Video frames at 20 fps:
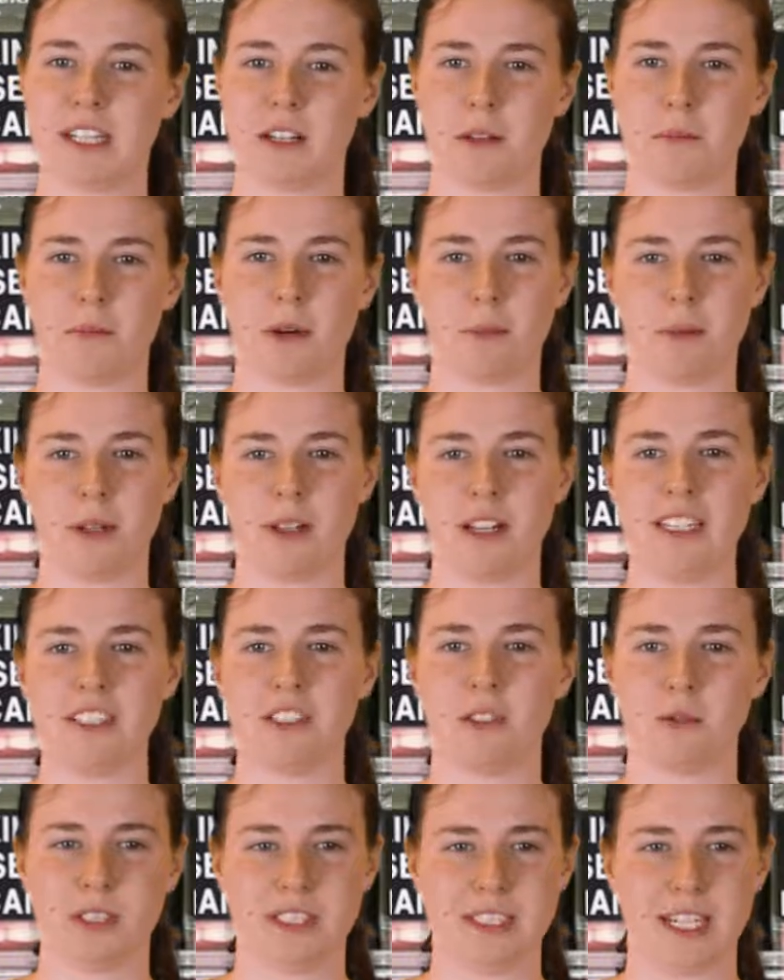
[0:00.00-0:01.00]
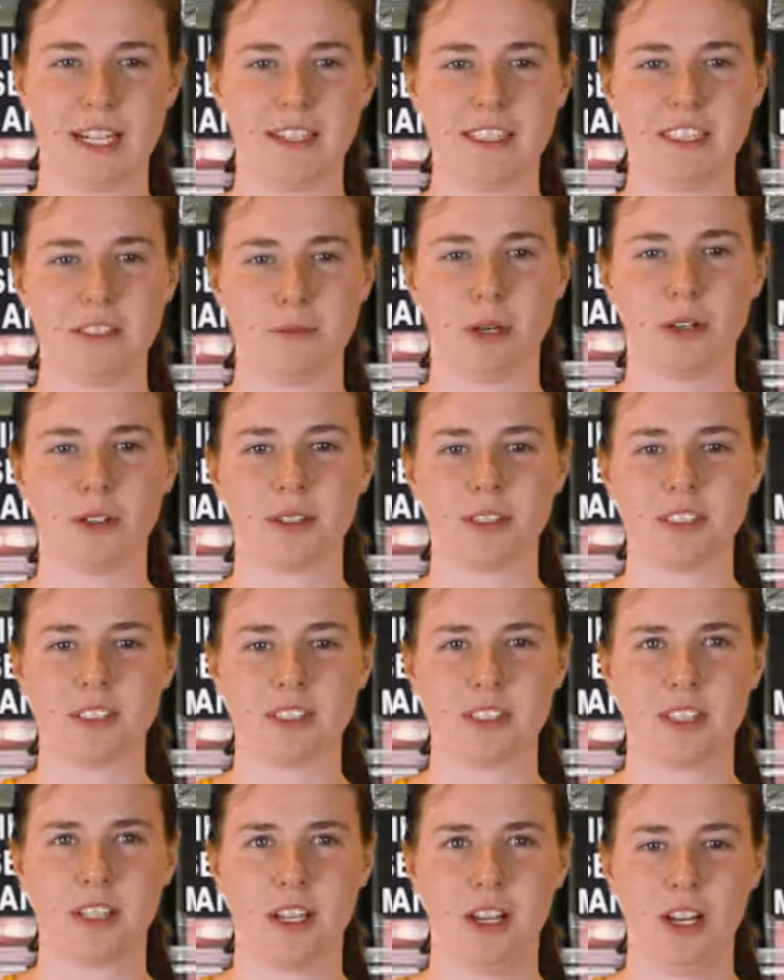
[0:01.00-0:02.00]
of the population was daily
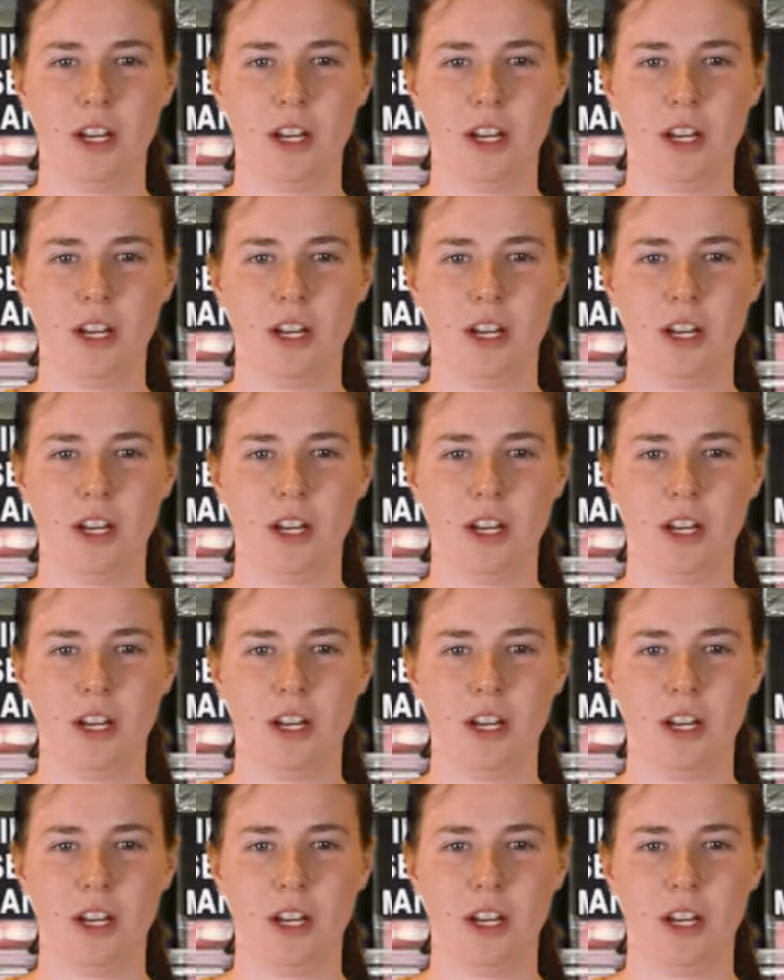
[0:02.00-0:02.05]
smokers,